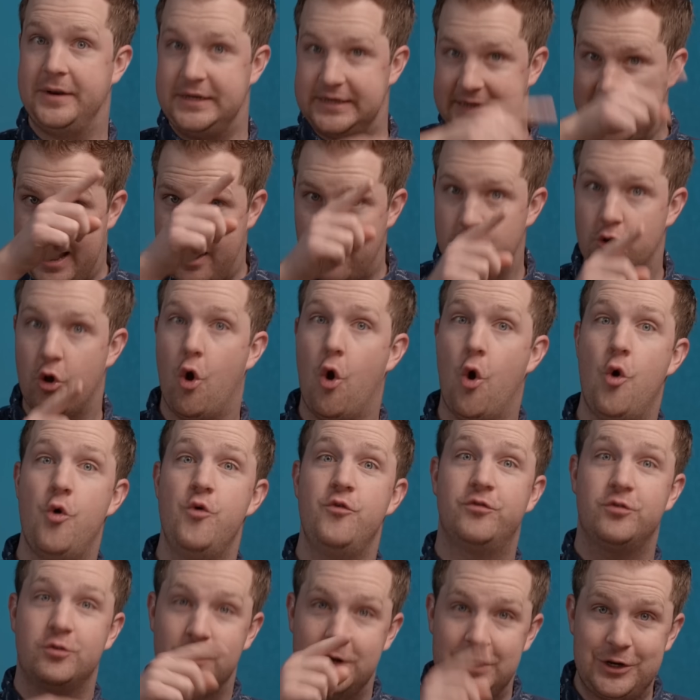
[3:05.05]
and down
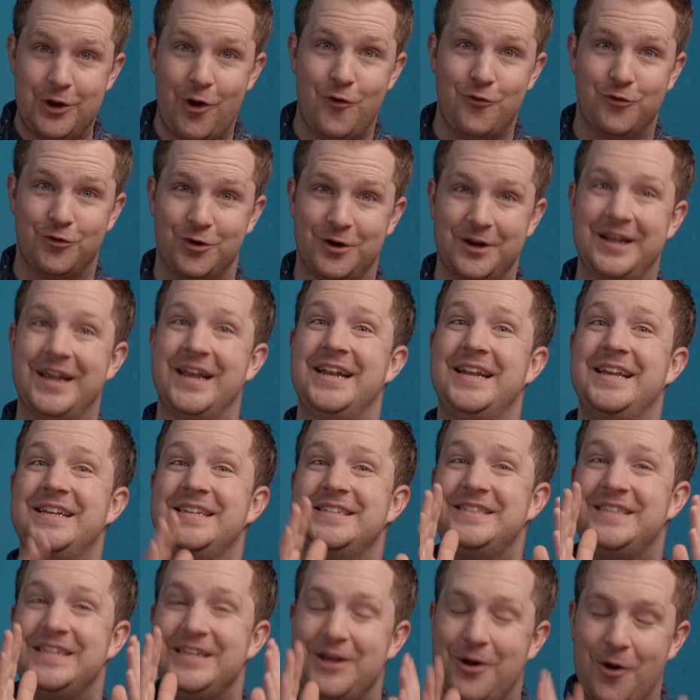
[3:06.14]
over and over again
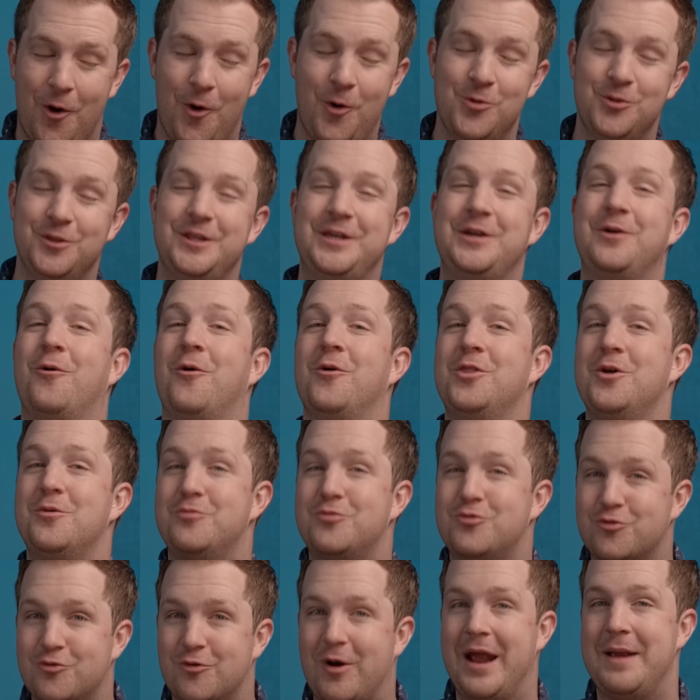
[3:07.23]
is the only or the
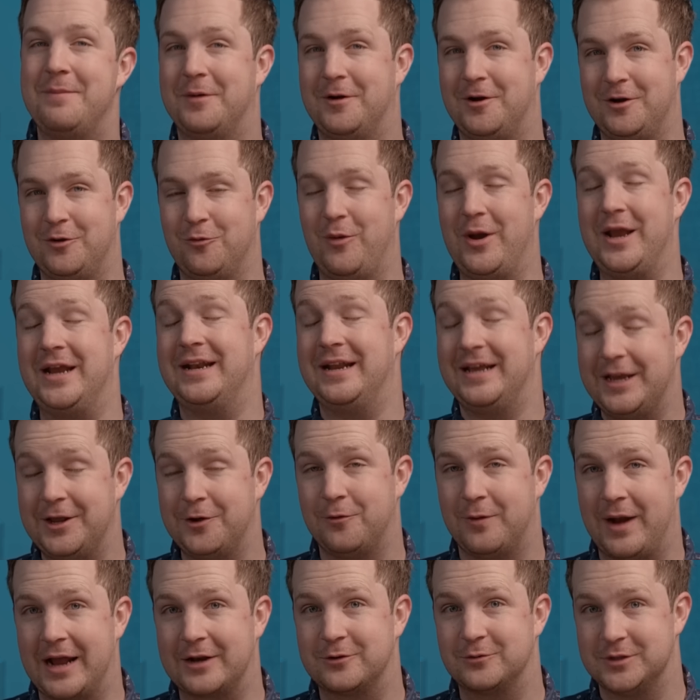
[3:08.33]
primary way to
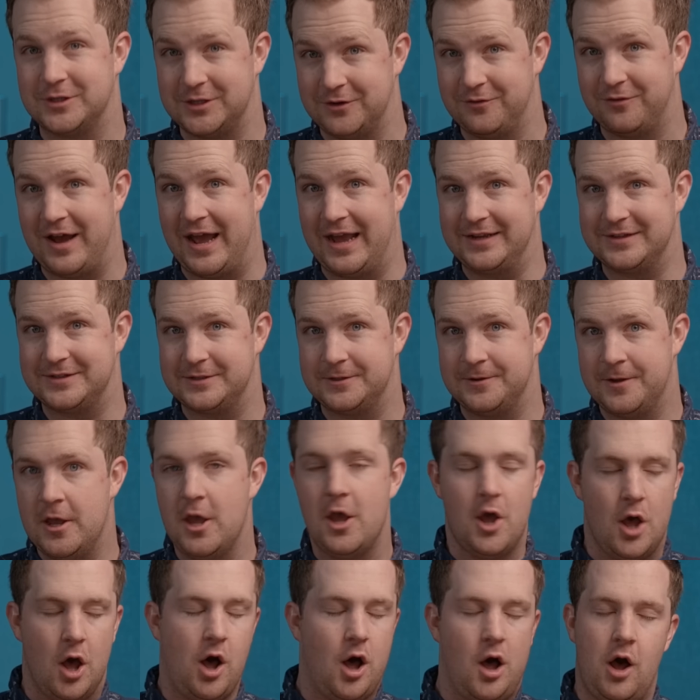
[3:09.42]
interact with the device.
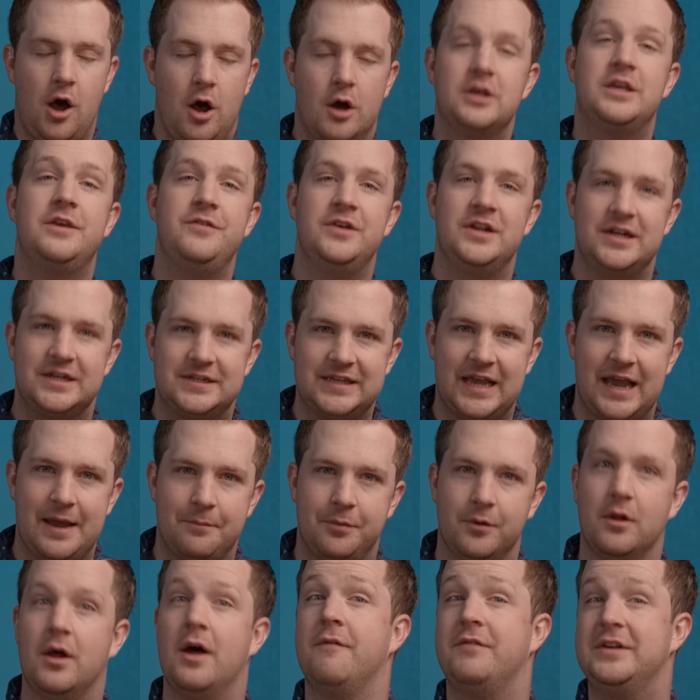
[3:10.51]
I'll give you an
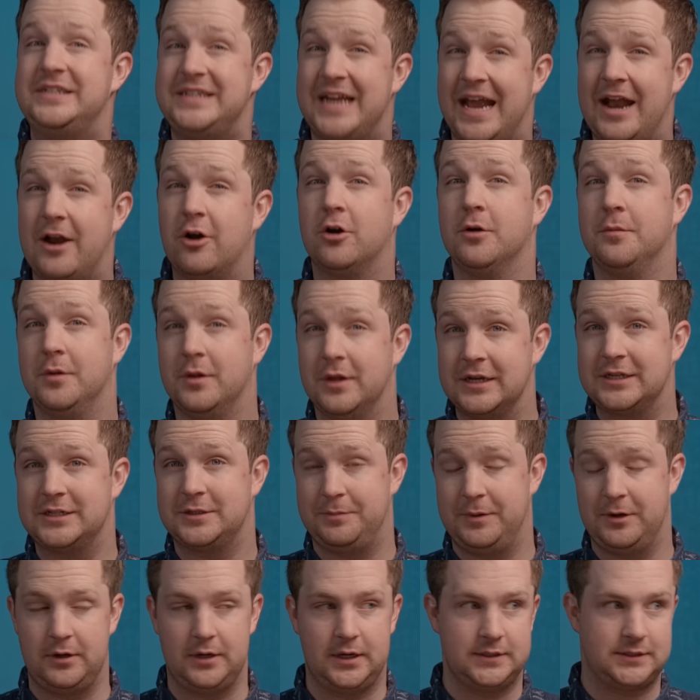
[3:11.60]
example of a terrible
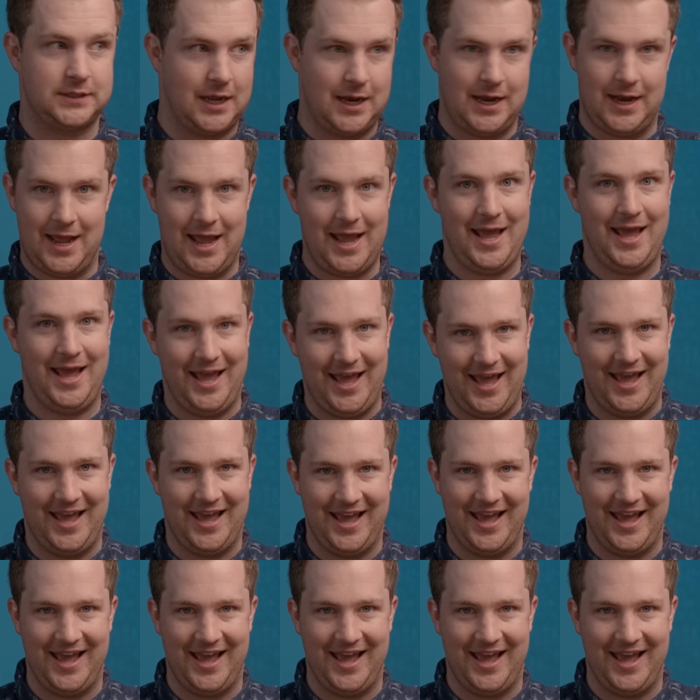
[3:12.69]
experience and hey,